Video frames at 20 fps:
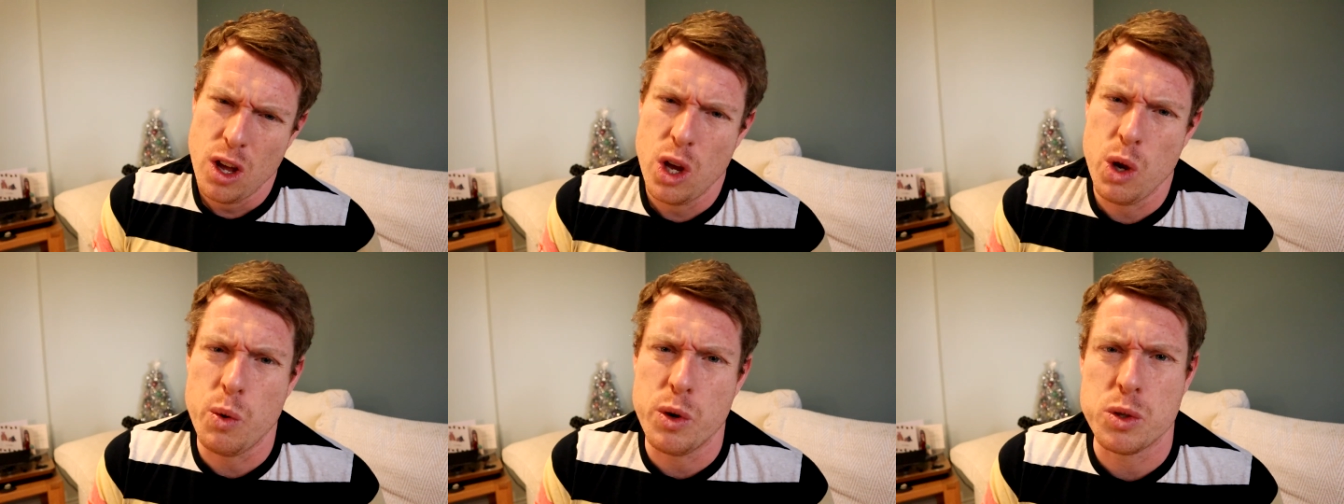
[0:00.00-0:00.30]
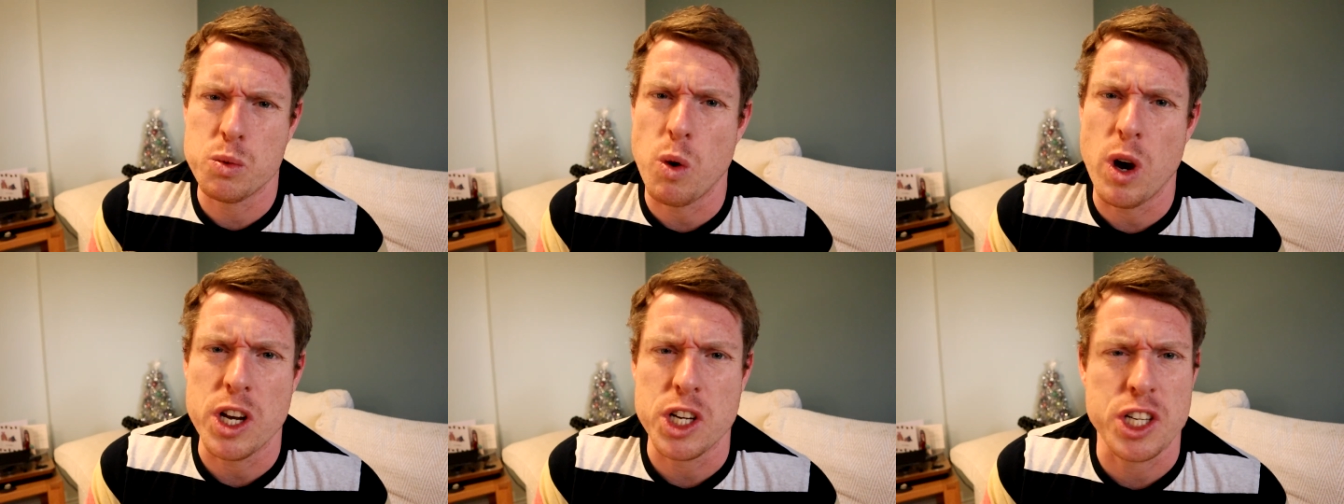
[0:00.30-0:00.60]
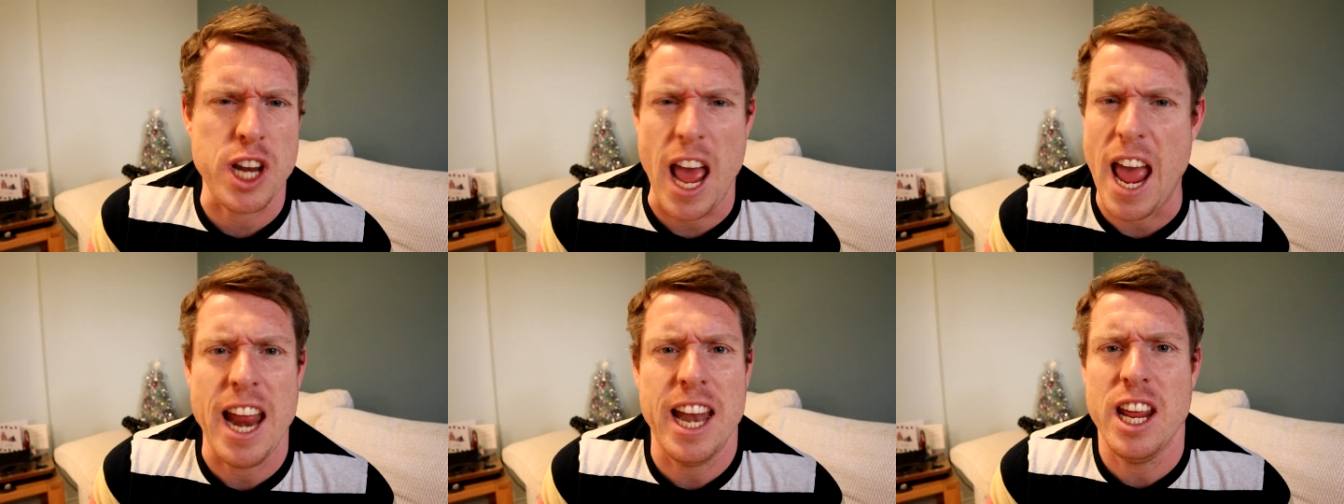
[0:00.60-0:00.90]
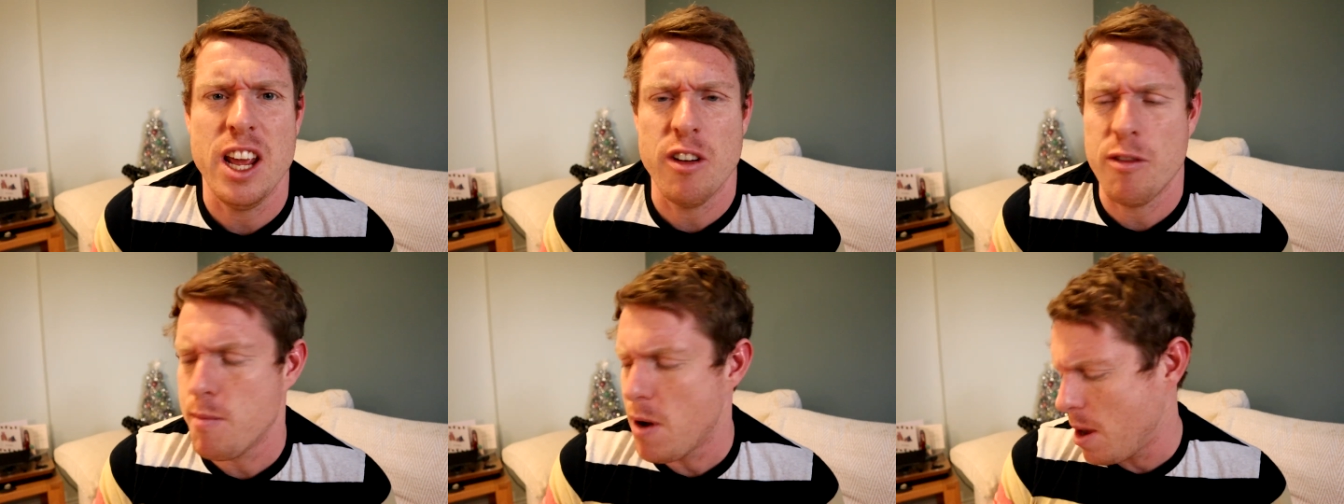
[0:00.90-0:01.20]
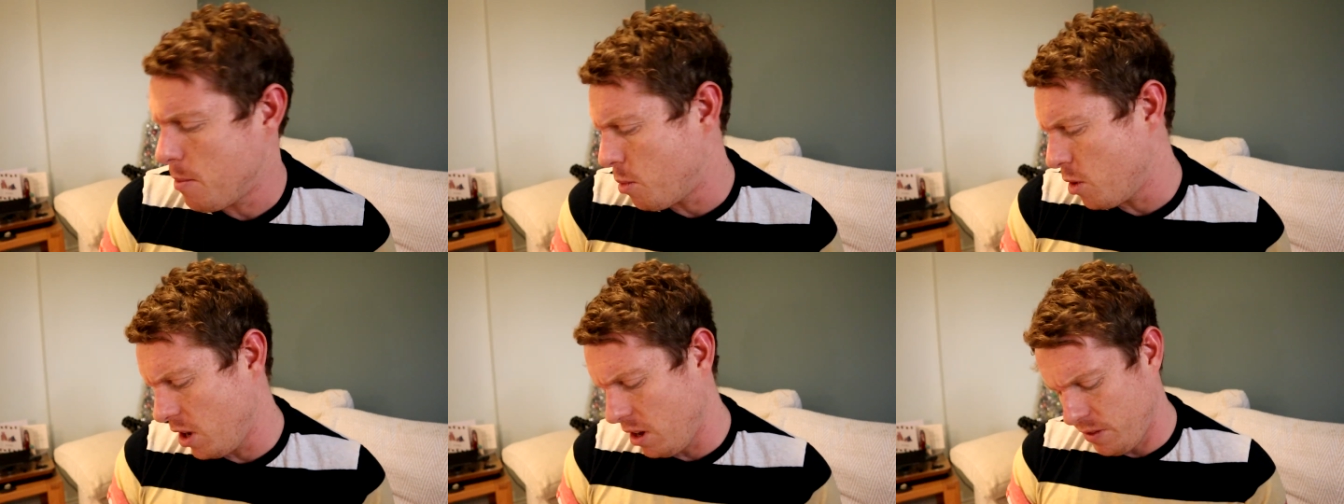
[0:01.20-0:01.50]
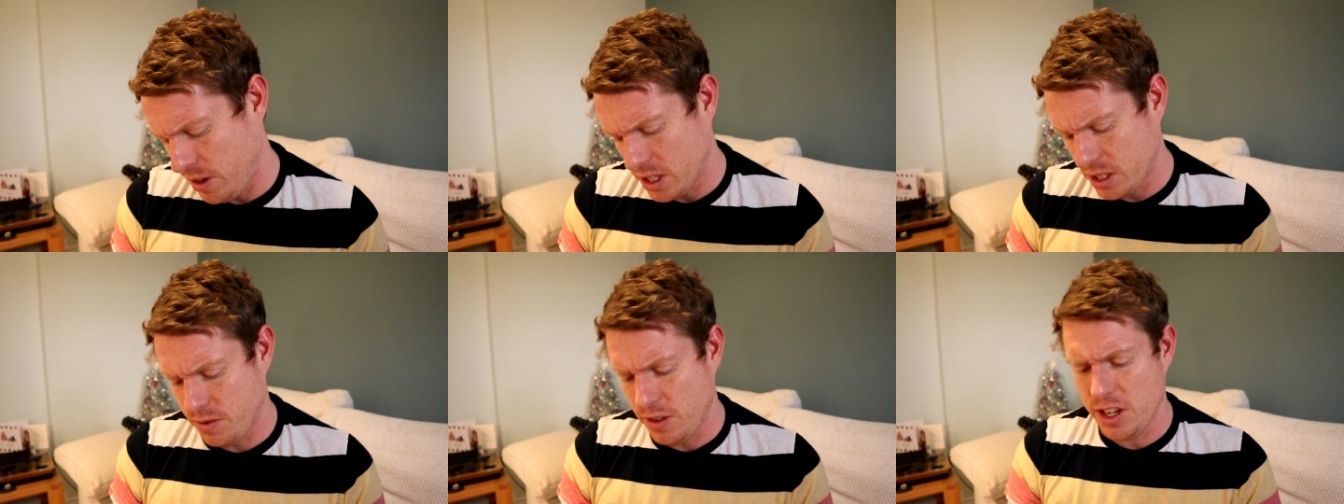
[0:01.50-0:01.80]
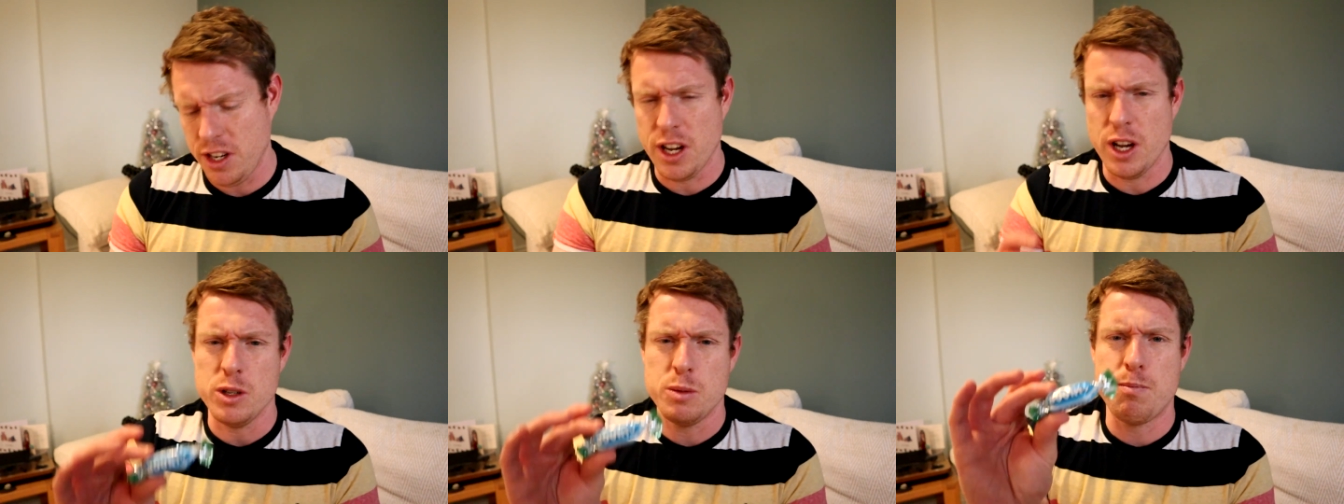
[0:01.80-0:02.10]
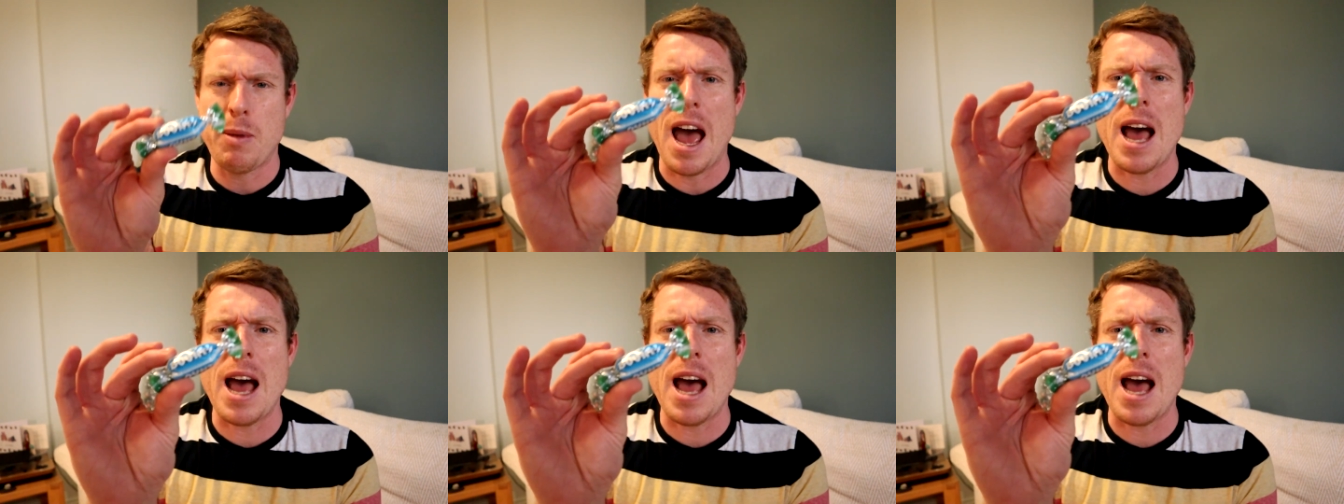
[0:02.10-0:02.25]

who has watched any of my previous videos.